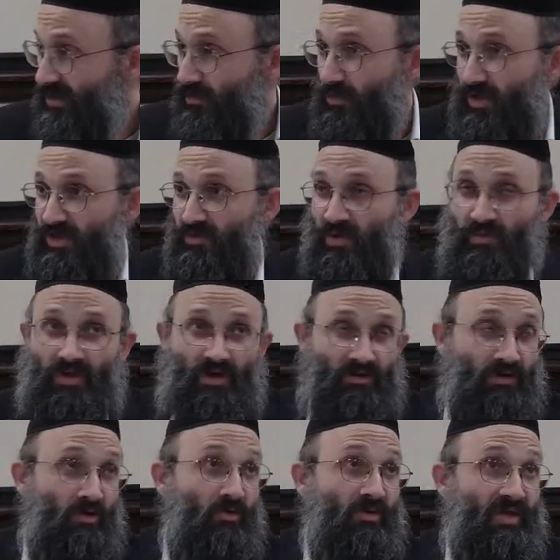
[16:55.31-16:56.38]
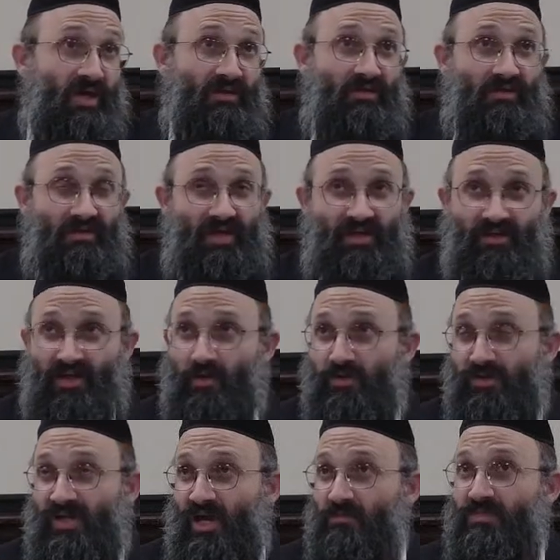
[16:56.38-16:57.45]
which is why we all know that lighting Neiros
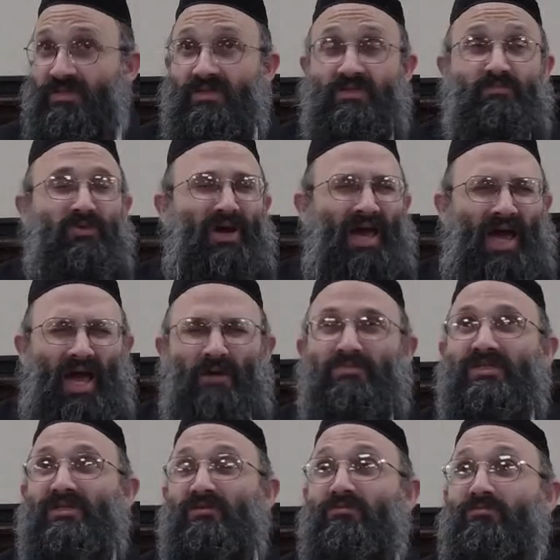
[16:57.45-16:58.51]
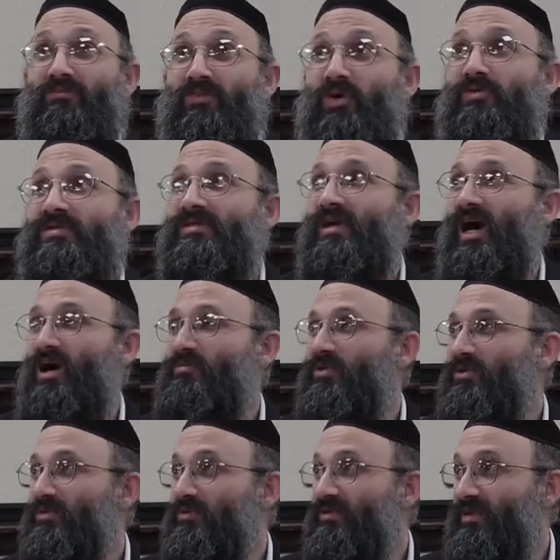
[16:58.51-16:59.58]
Shabbos is perhaps the most
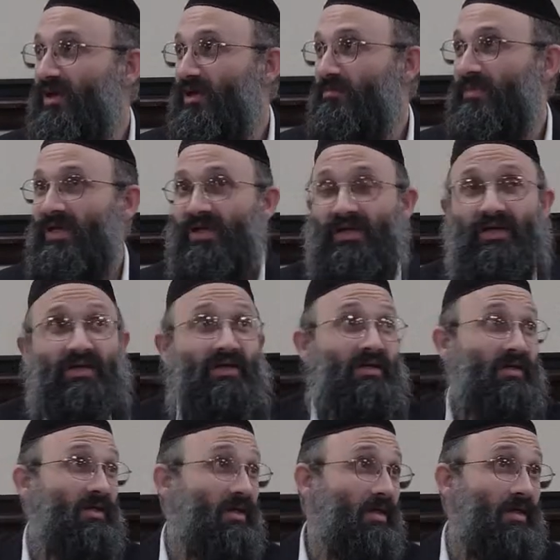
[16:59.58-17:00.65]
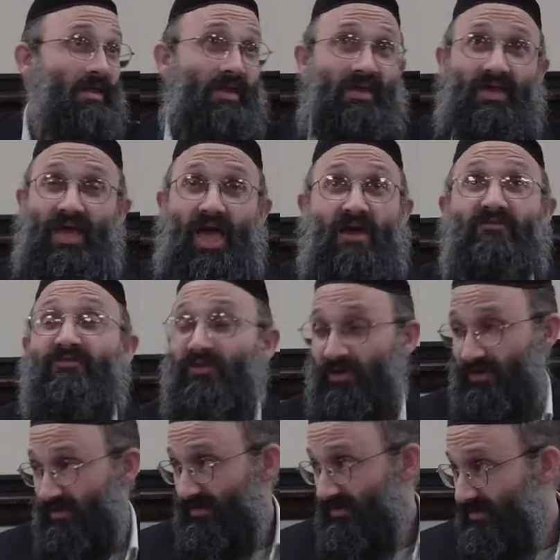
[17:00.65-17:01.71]
opportune time
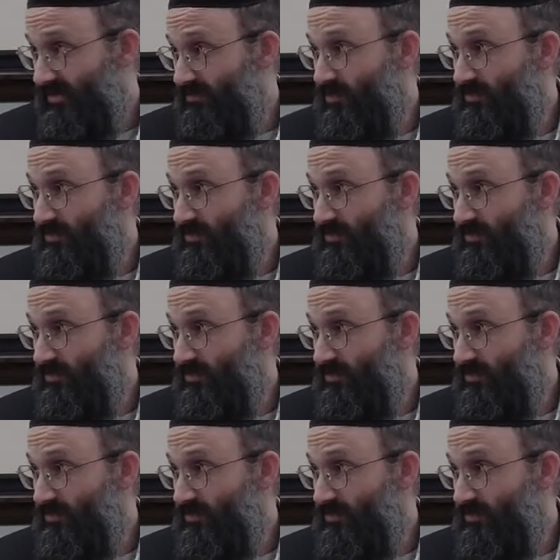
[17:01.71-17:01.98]
ever to be